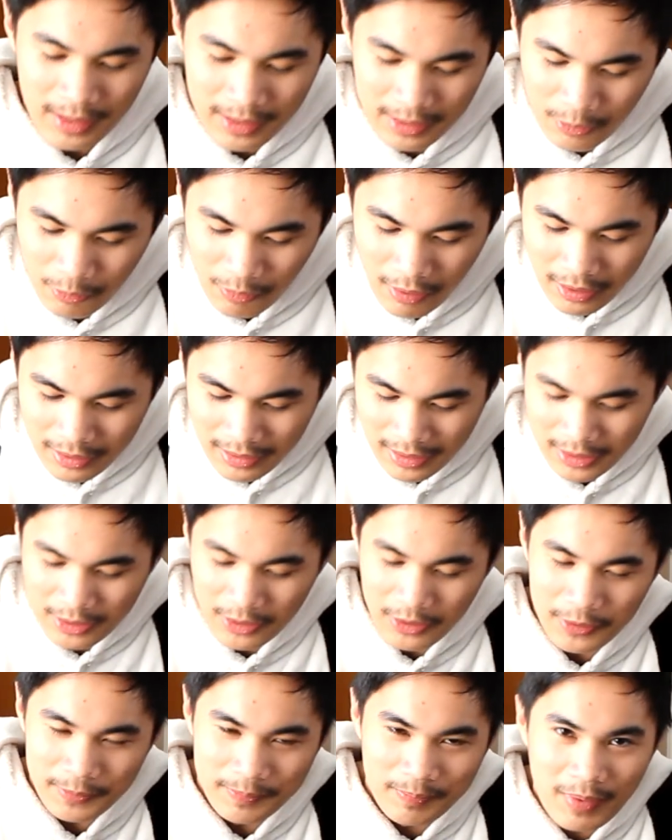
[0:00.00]
the 1
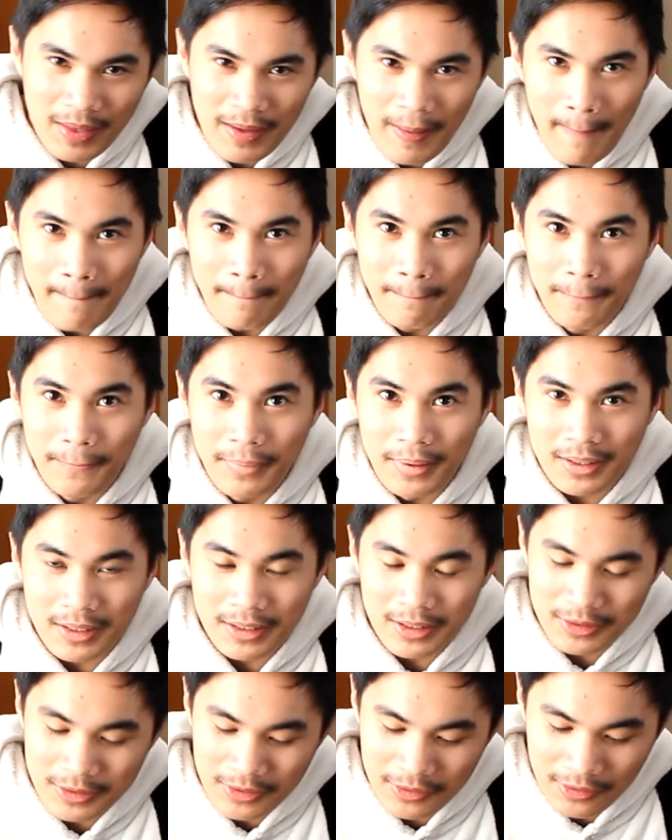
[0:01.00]
liter
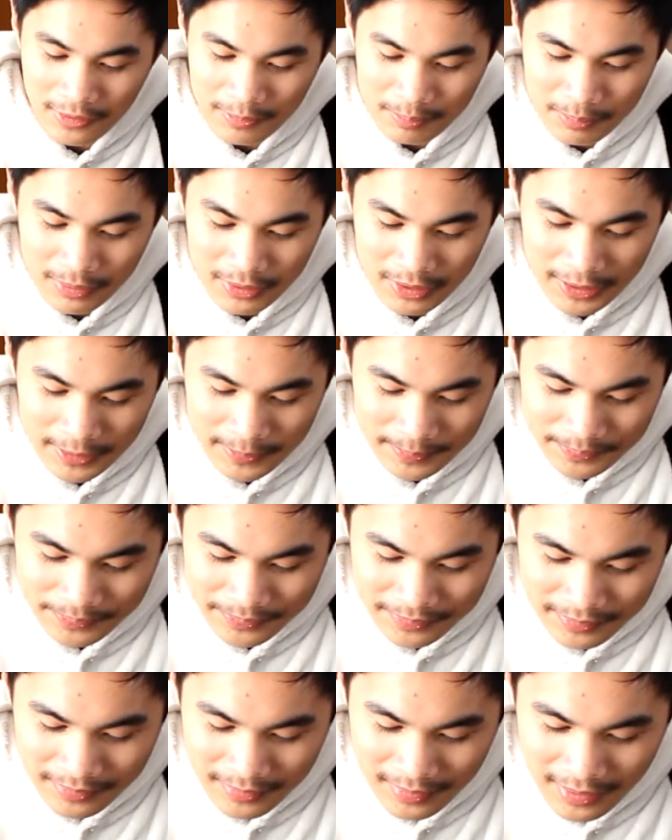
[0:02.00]
bucket of pudding.
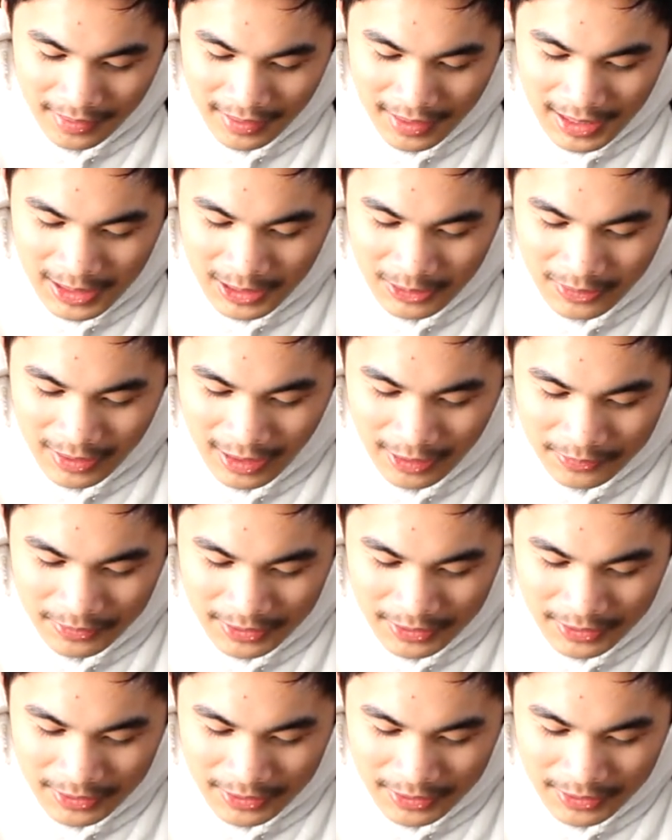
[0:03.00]
Look out